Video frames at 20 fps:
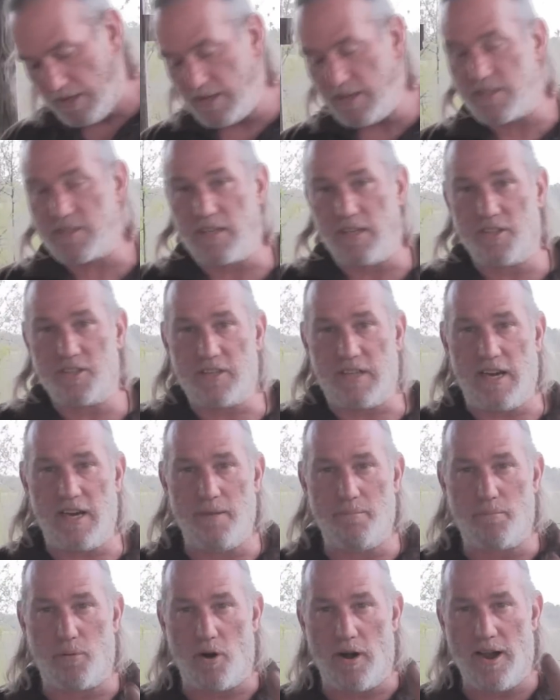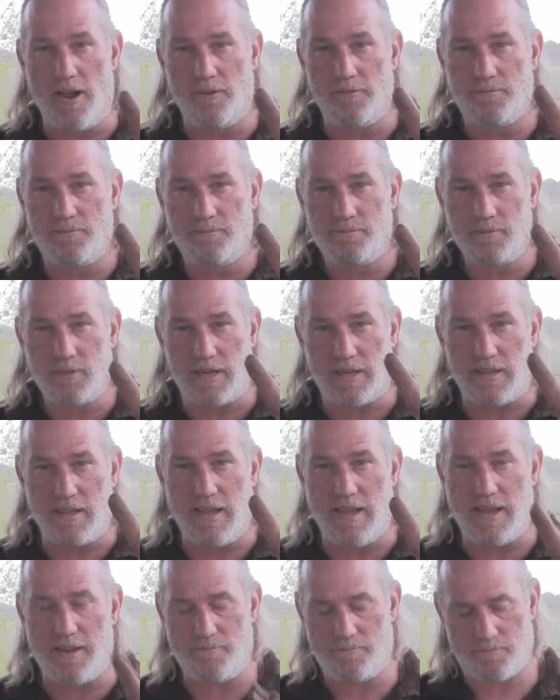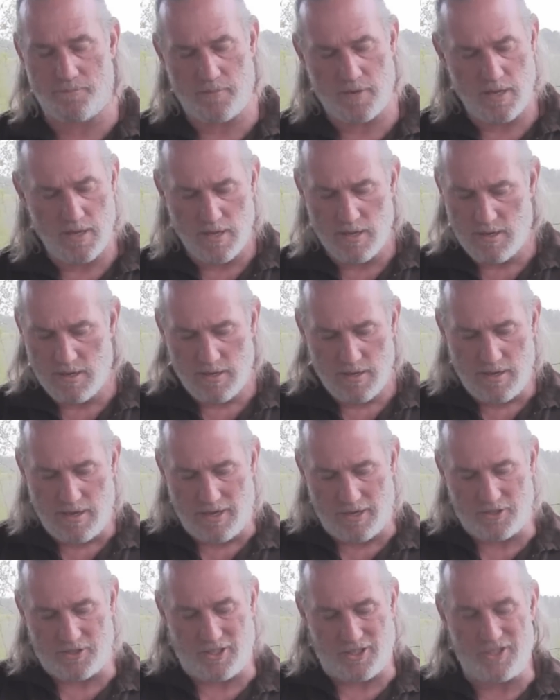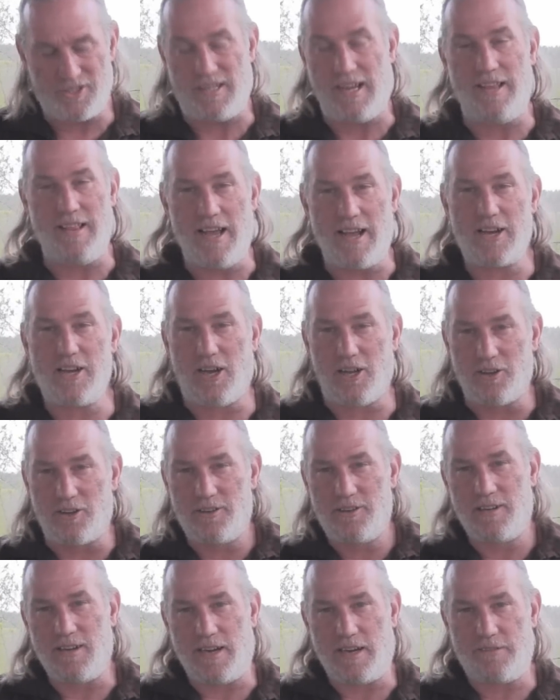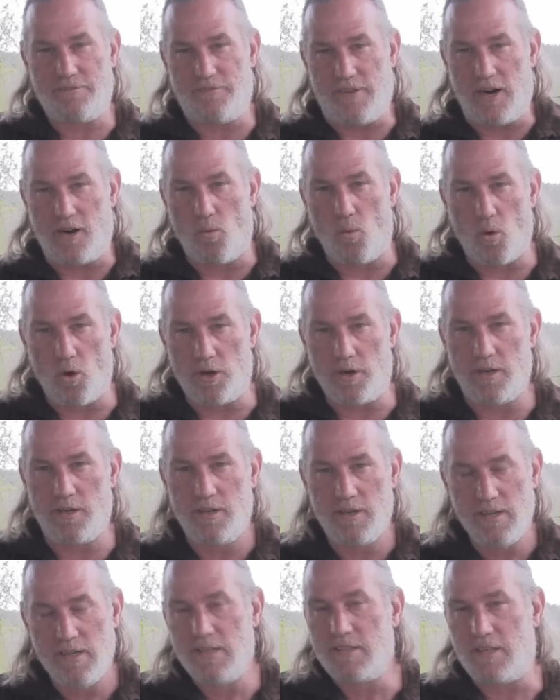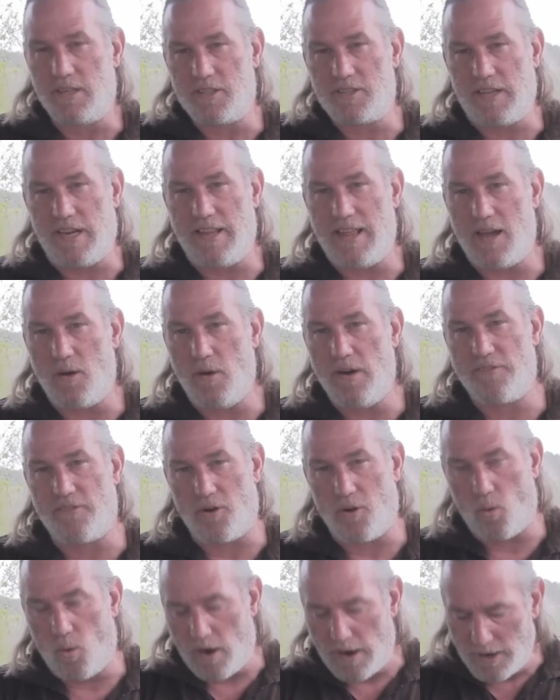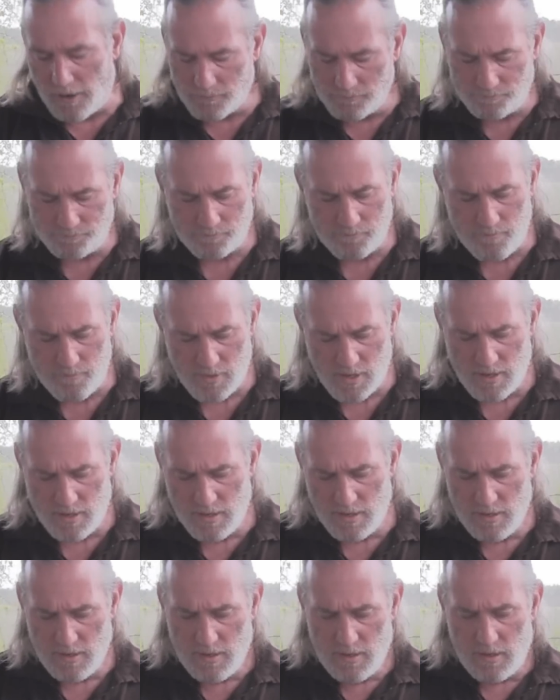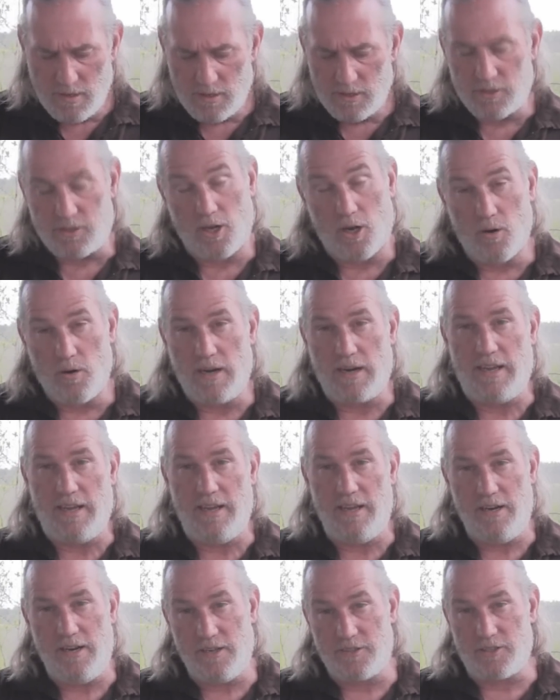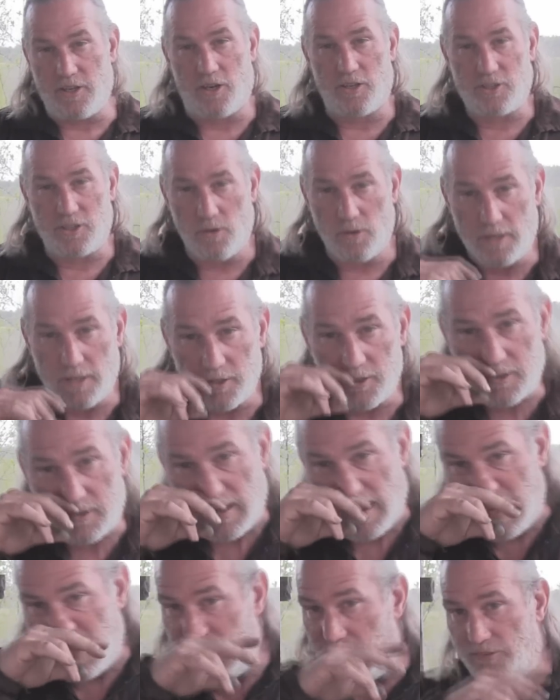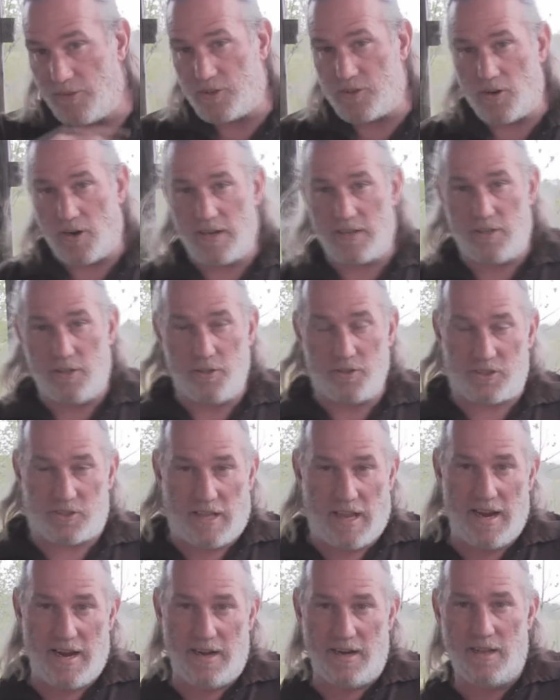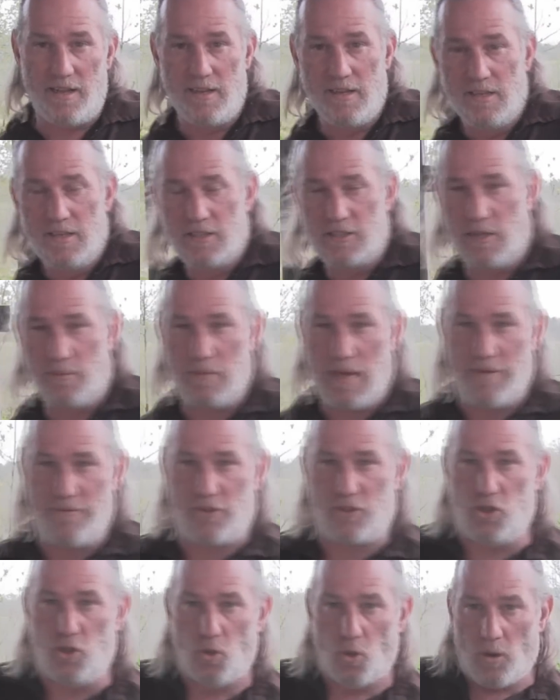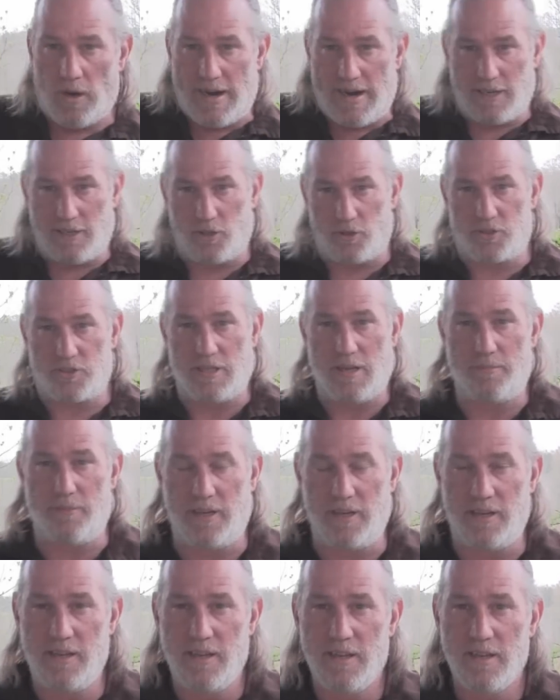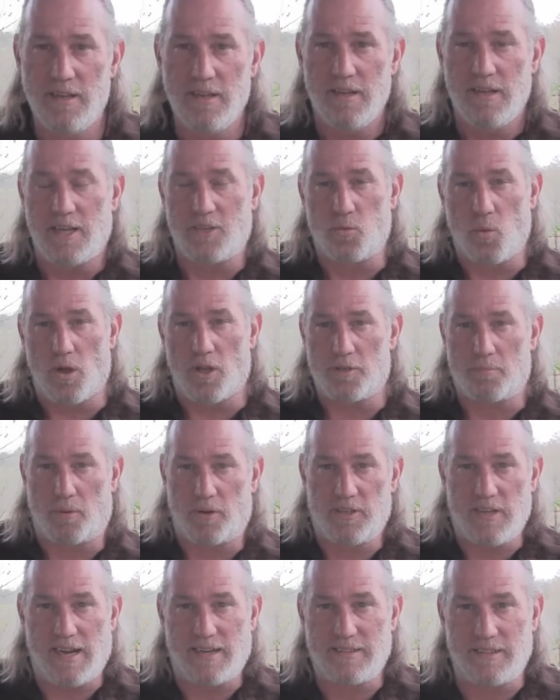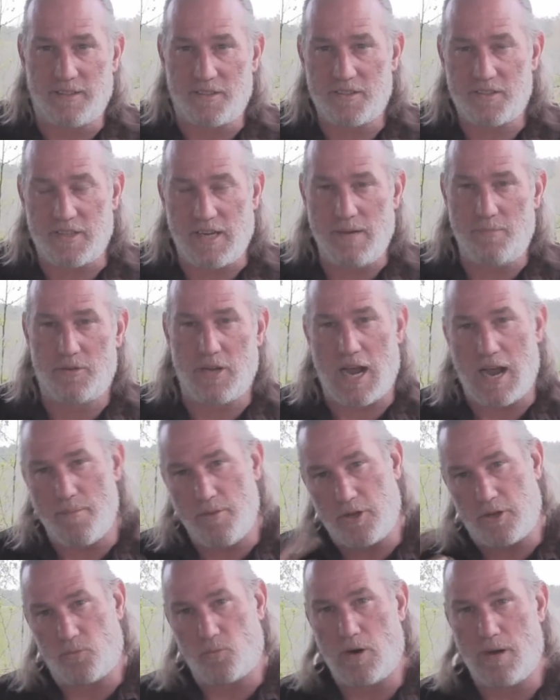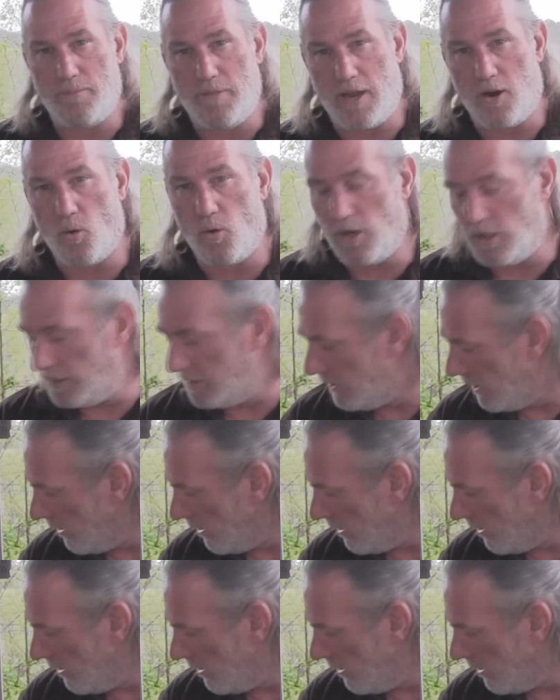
bit. It's going to stain it brown like that. And it's going to stay that color. I fair warn you, it's going to stay that way for a while. So again, it's also a good stain if you're trying to stain some type of tool handle or something, as well as protect it at the same time. You can rub that oil